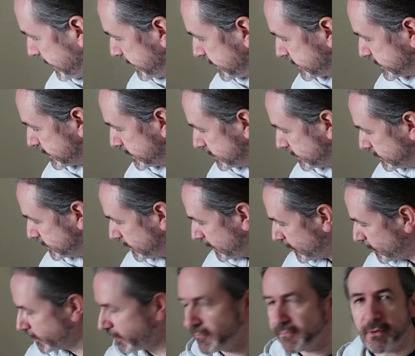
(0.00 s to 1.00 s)
So,
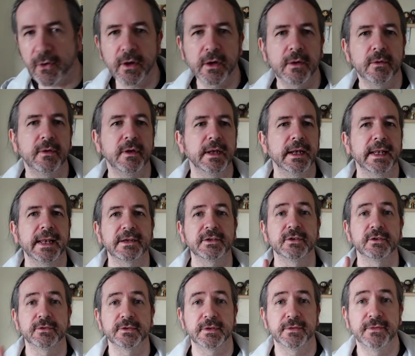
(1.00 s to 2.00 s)
before I go to the
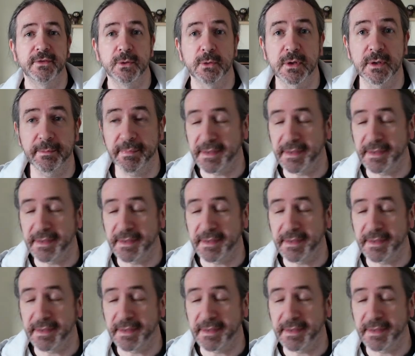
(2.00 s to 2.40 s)
collection, there's a few other